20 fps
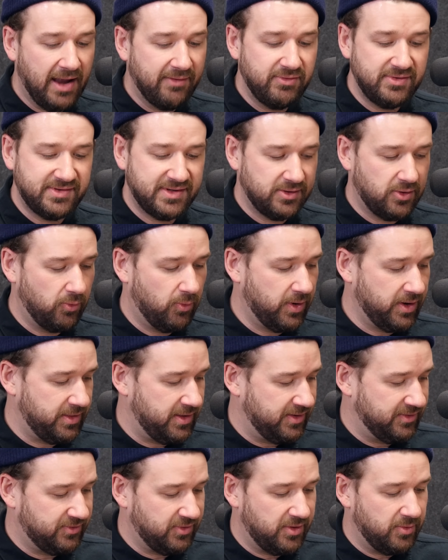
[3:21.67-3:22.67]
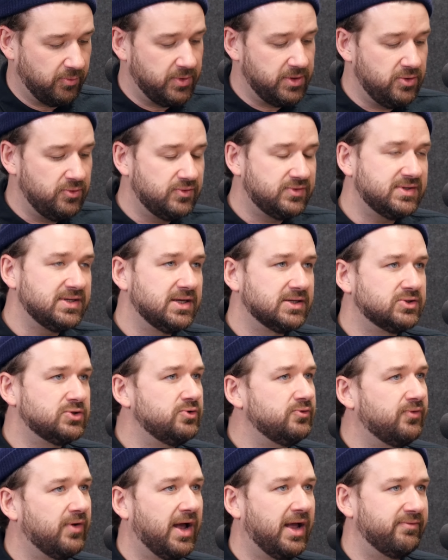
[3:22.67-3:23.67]
Every single one of these, so that when you see a
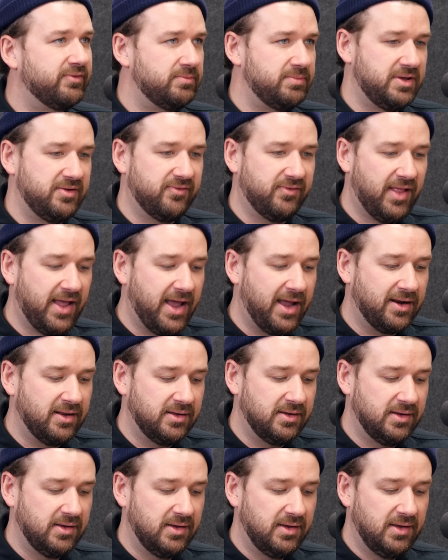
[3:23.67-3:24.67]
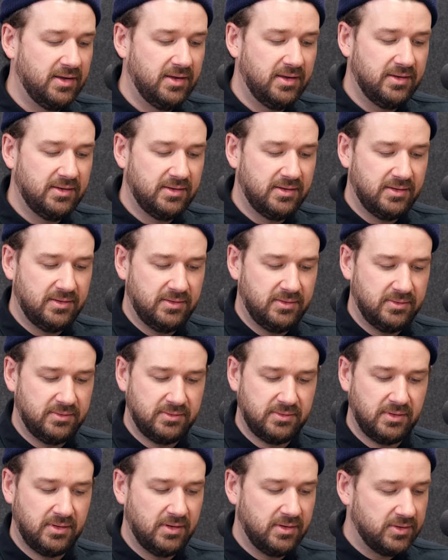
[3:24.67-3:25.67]
2-5 in B flat,
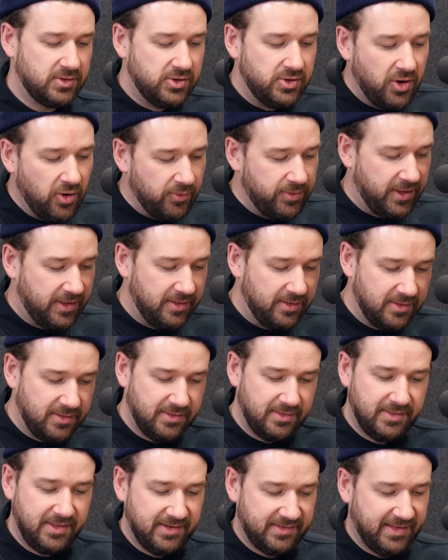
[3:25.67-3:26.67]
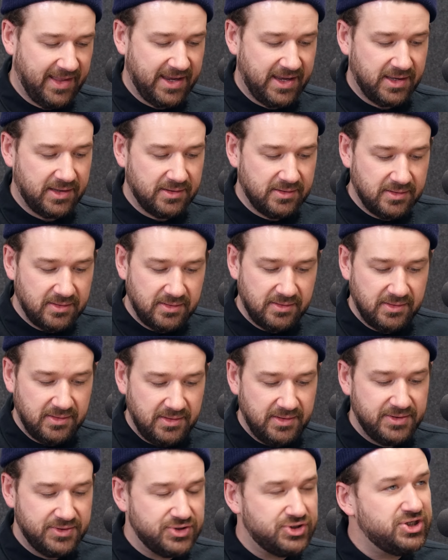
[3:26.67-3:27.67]
you know that this like
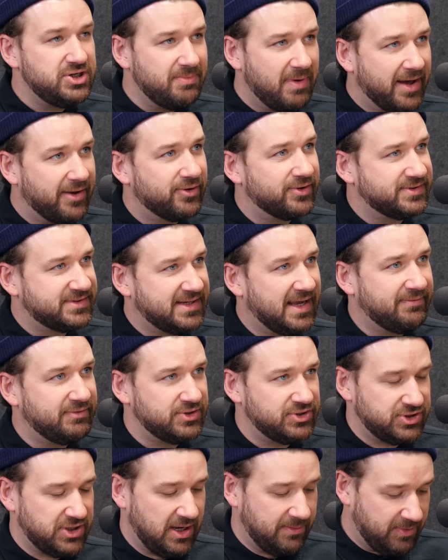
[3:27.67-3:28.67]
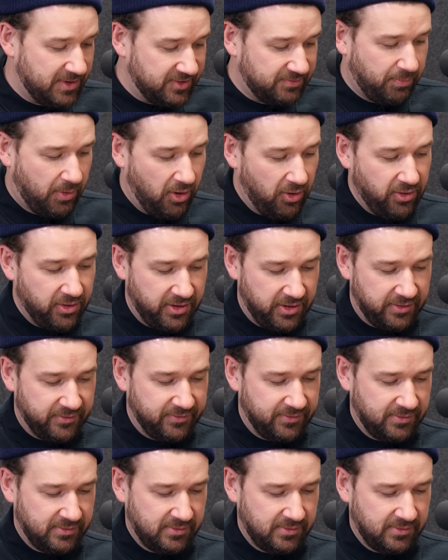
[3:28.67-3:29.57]
G minor 7 shape is part of